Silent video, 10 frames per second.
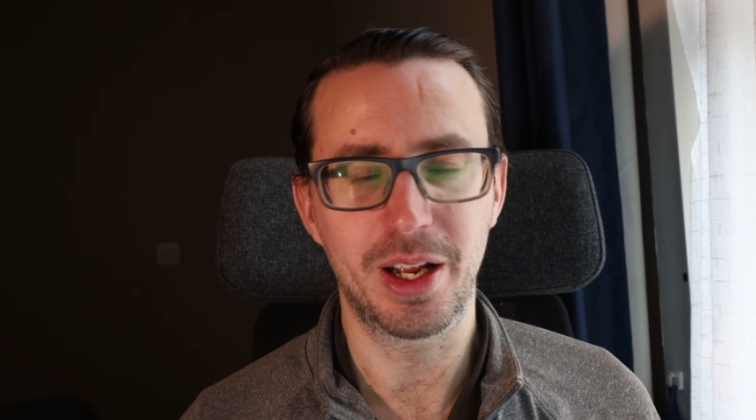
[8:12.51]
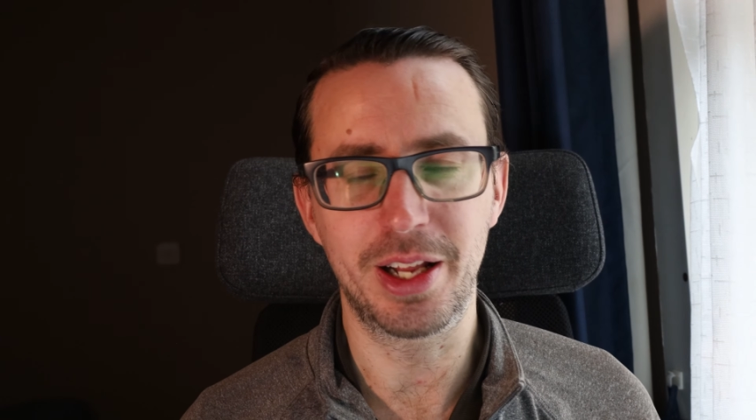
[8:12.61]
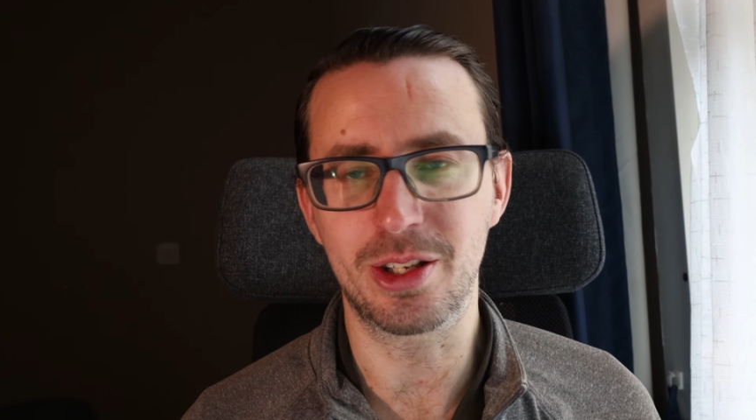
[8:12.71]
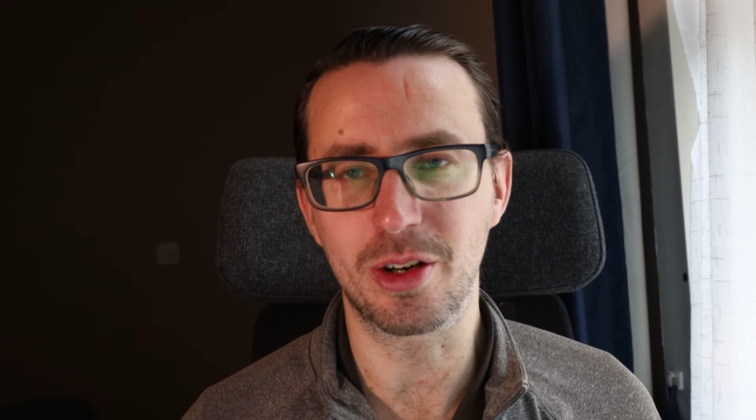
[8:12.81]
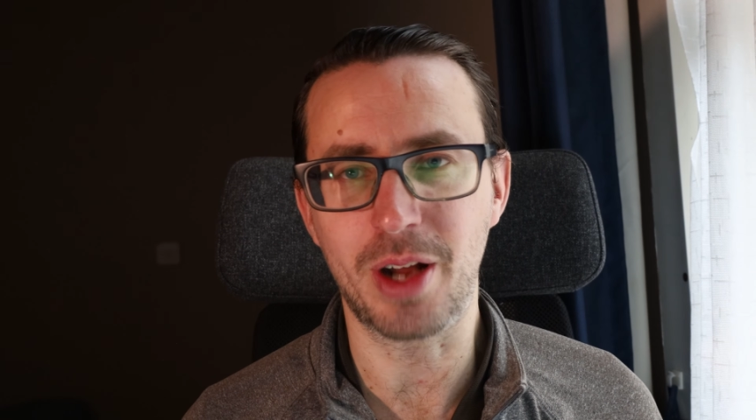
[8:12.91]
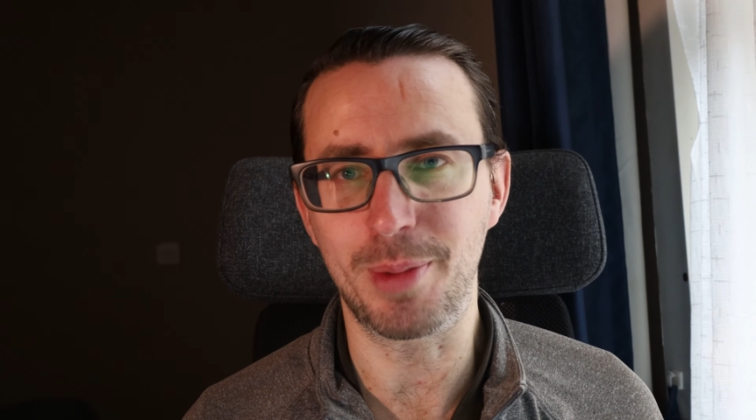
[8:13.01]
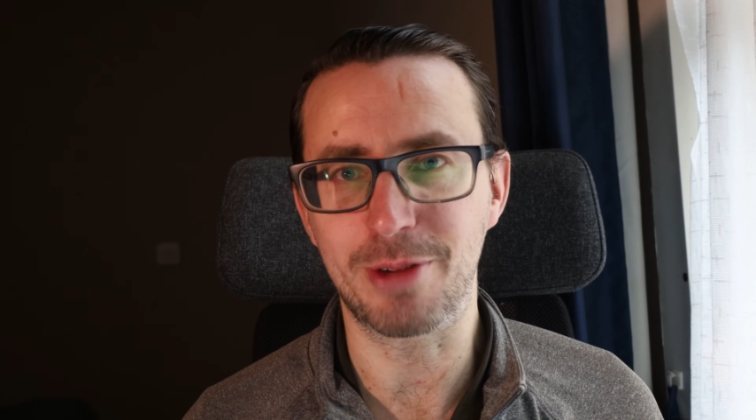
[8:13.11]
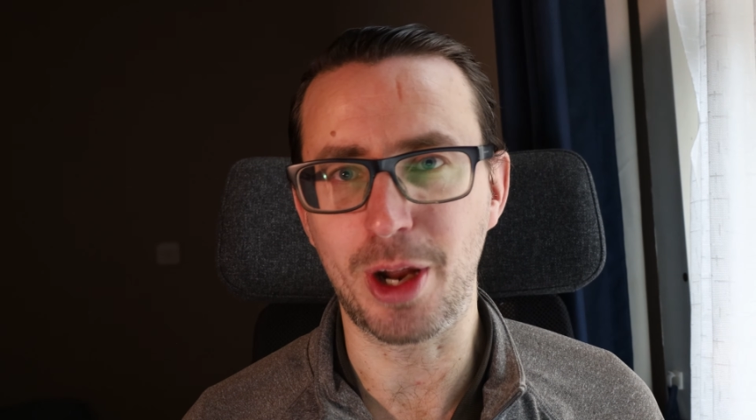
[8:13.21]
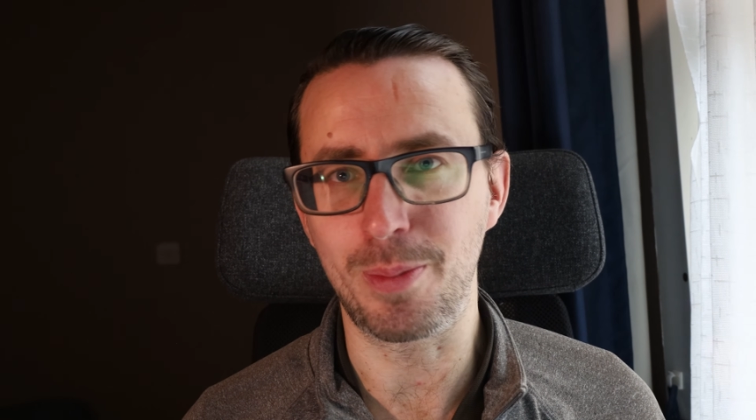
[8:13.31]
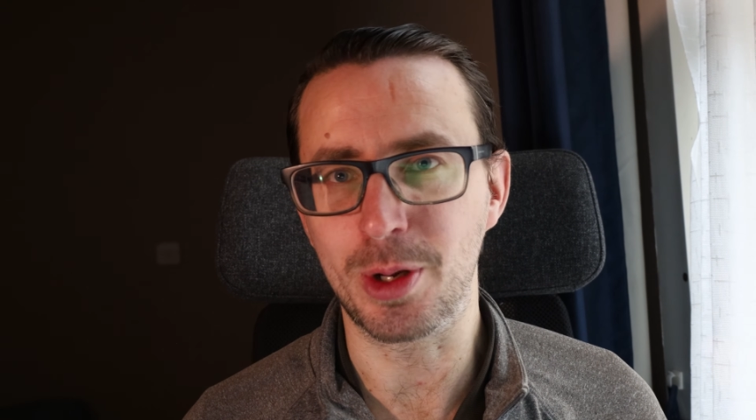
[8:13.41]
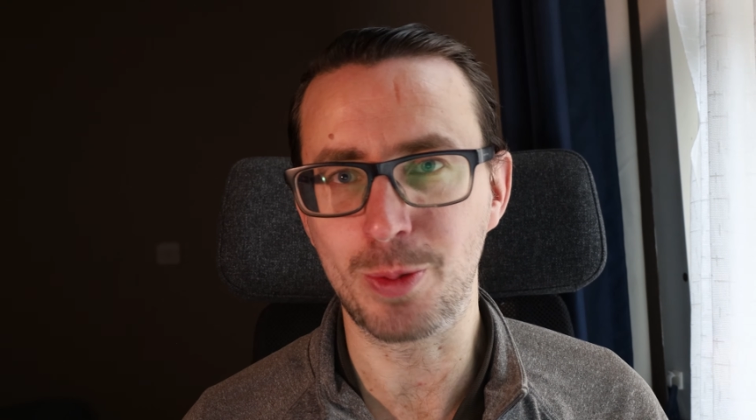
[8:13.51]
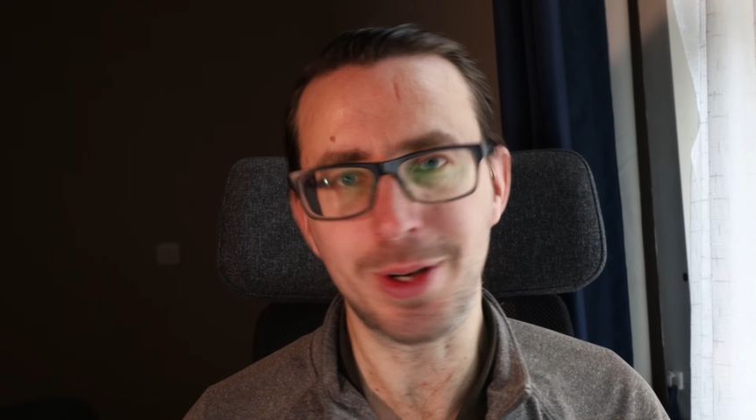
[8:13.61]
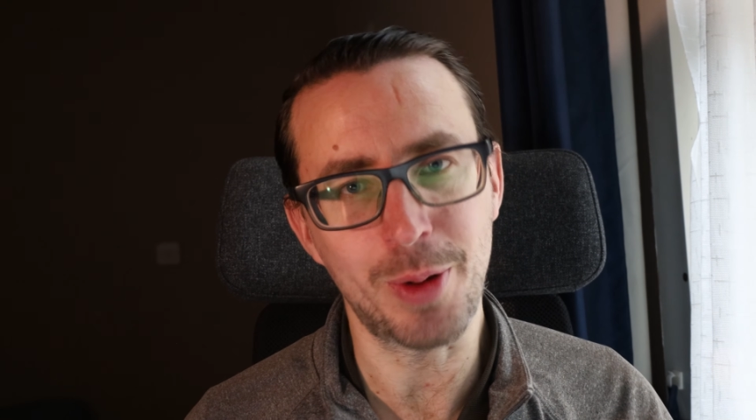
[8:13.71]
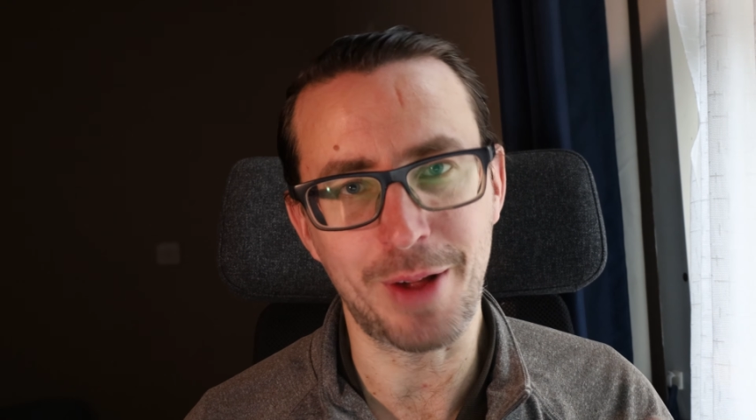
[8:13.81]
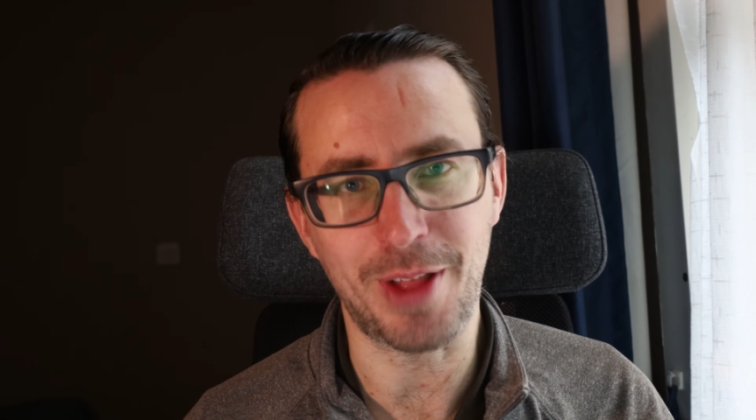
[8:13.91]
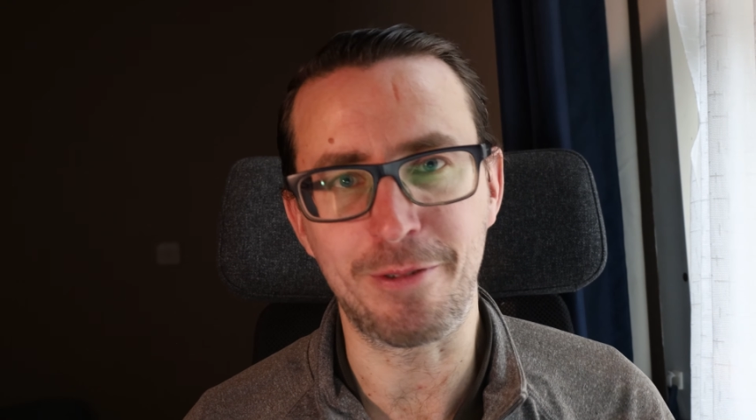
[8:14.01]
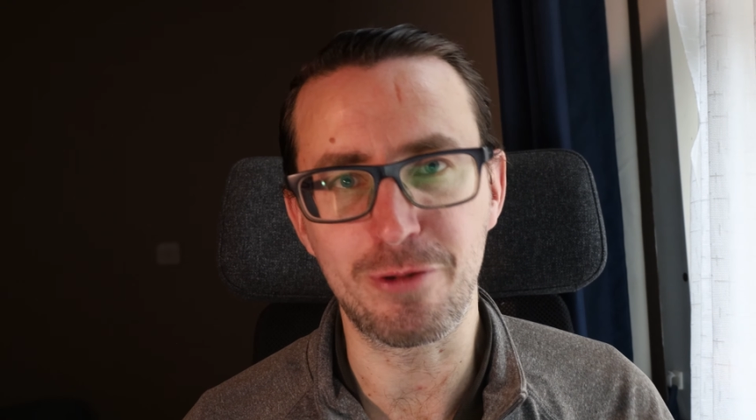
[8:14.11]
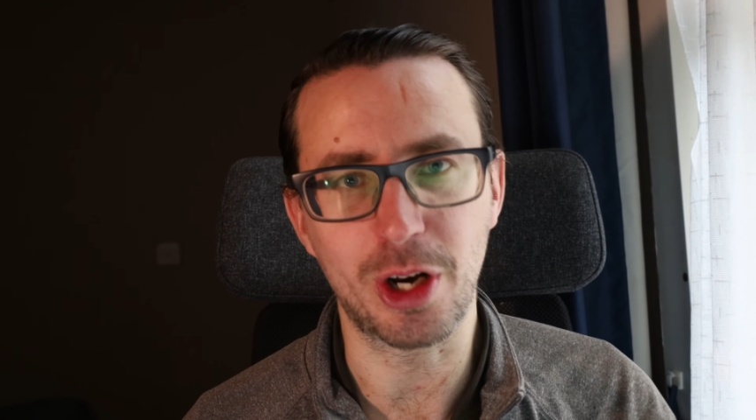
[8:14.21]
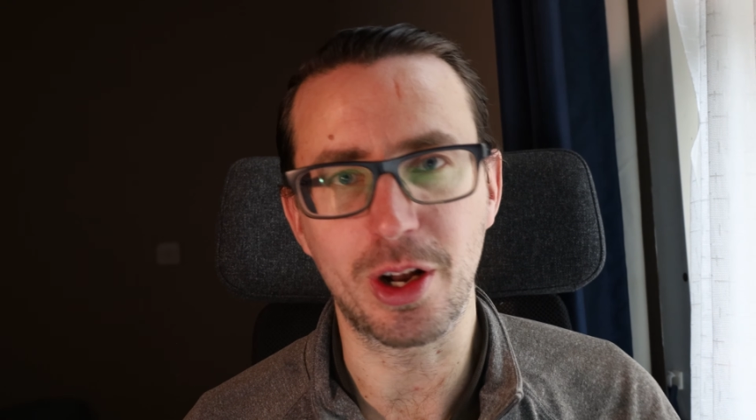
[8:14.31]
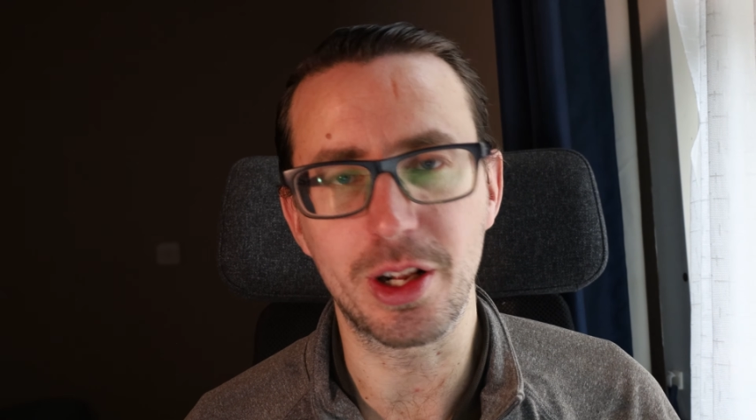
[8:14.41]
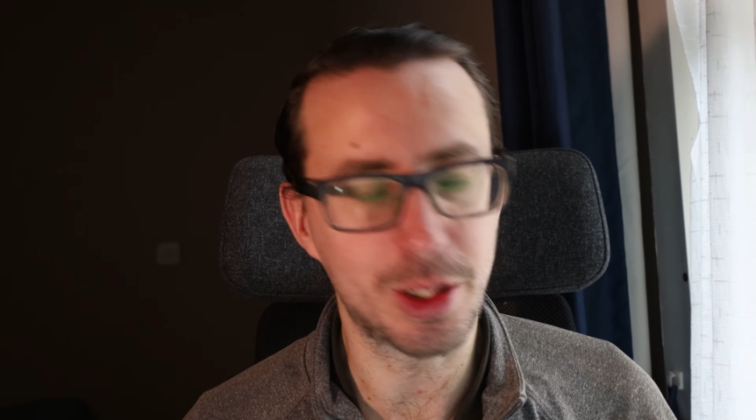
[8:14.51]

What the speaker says: it's not going to be great because we don't have that front